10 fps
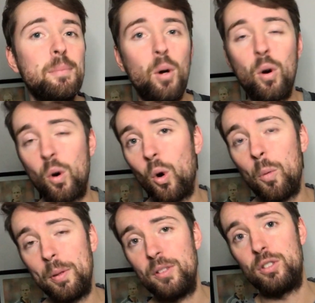more
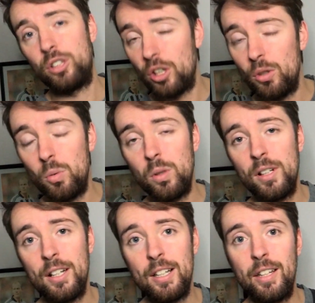open to
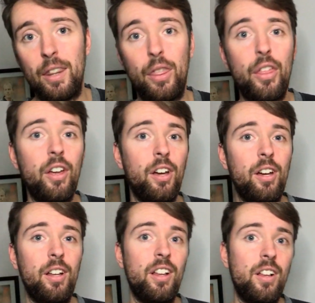
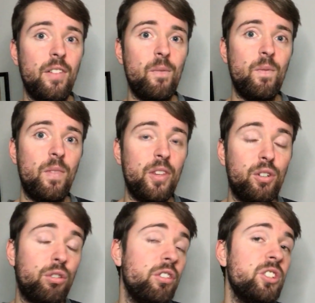the
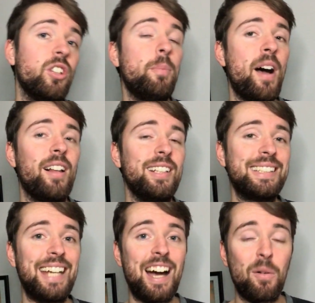Crystal
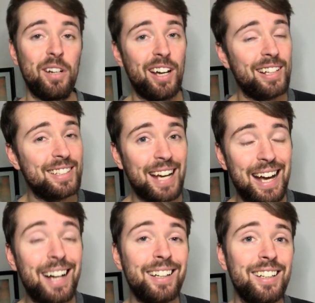Palace
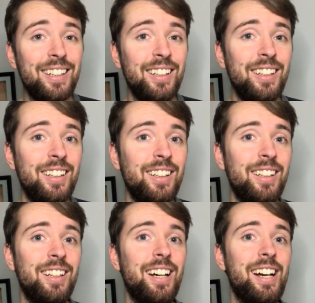counter-attack.
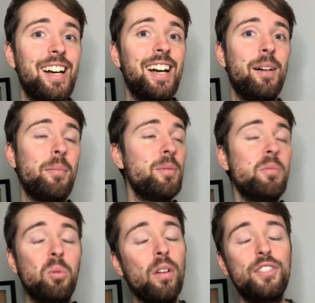I mean,
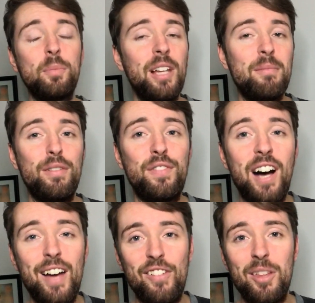when Wolves are playing with
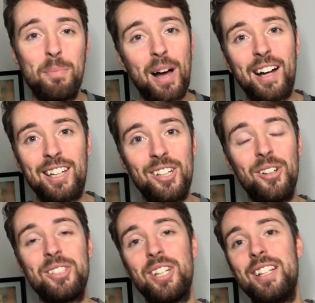five at the back, you
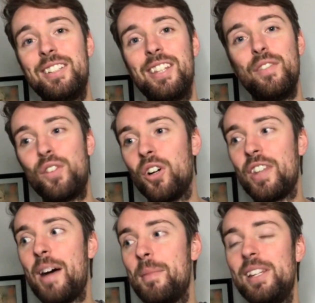know, they've got
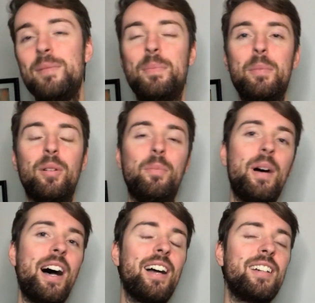that many people
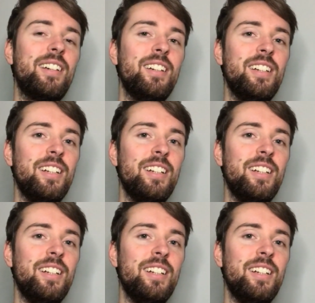back.